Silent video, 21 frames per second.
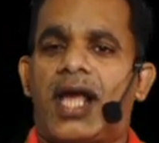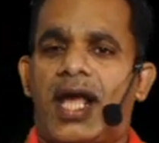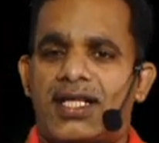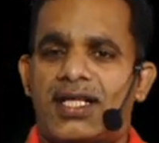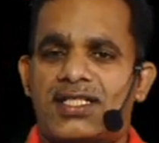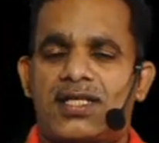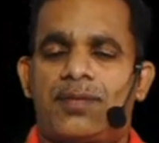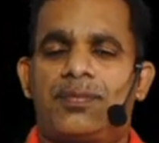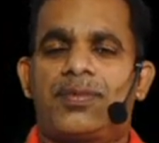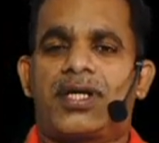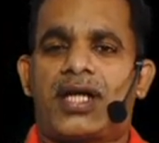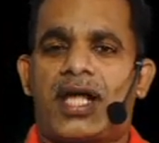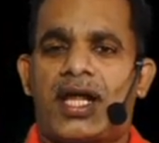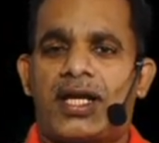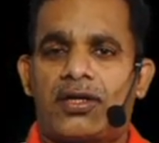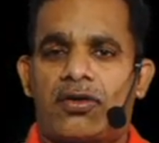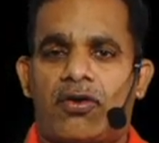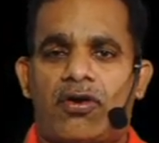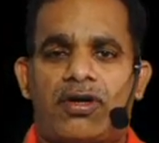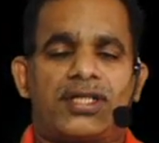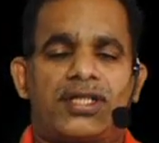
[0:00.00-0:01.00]
exempted and
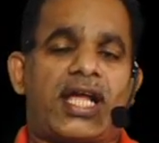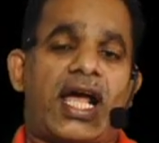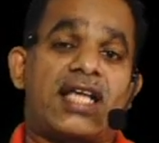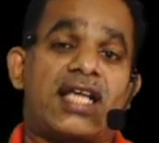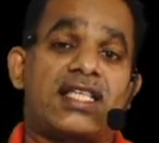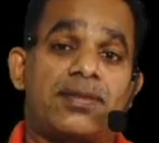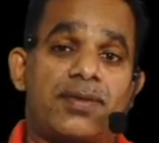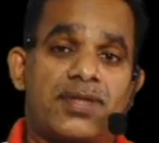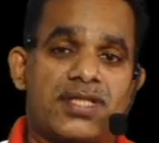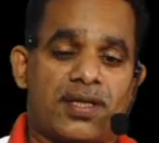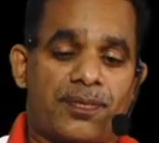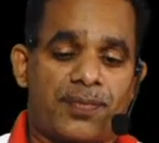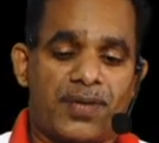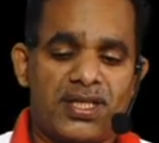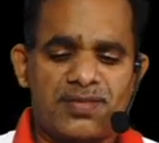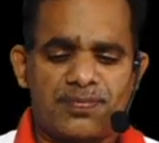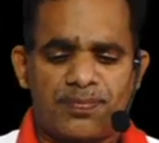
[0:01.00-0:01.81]
non-taxable supplies,